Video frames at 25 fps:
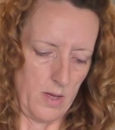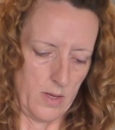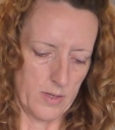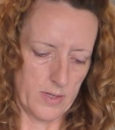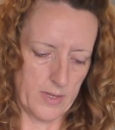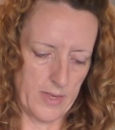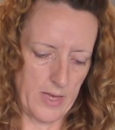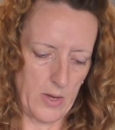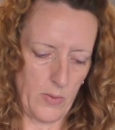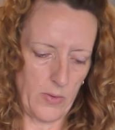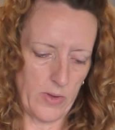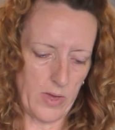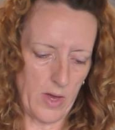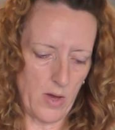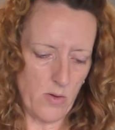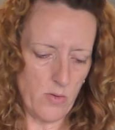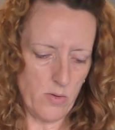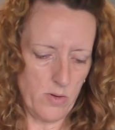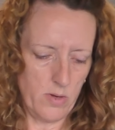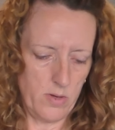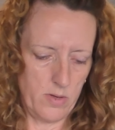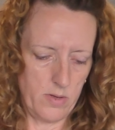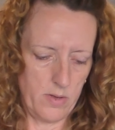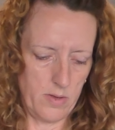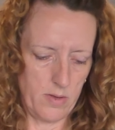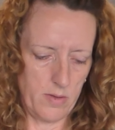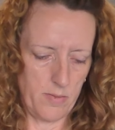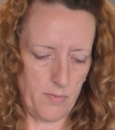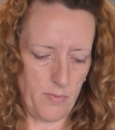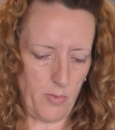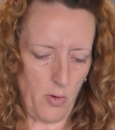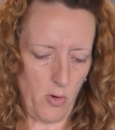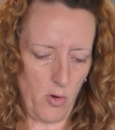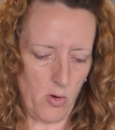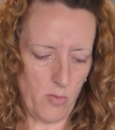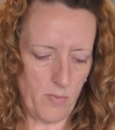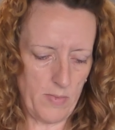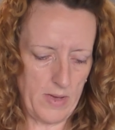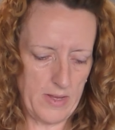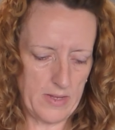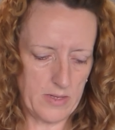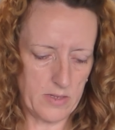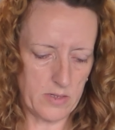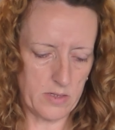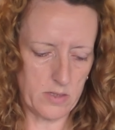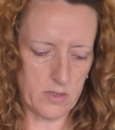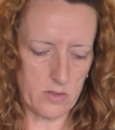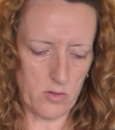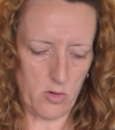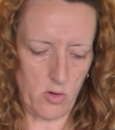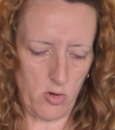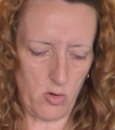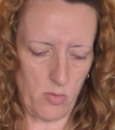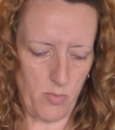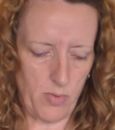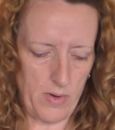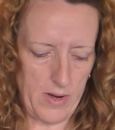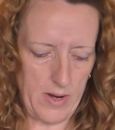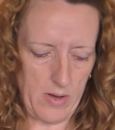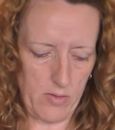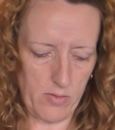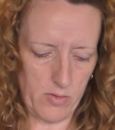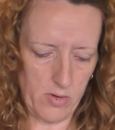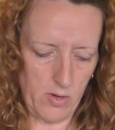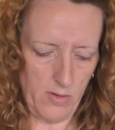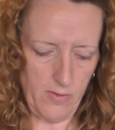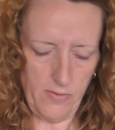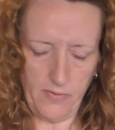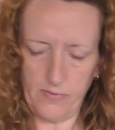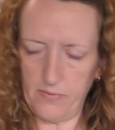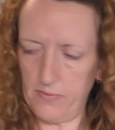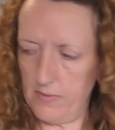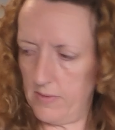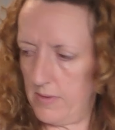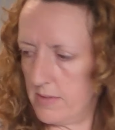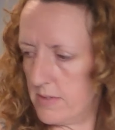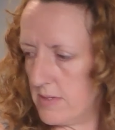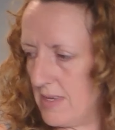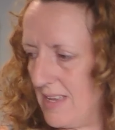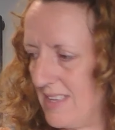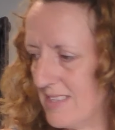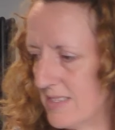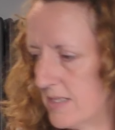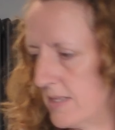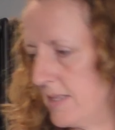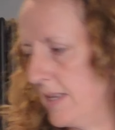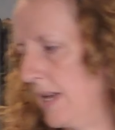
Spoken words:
So there we go, pork mince all browned off. So into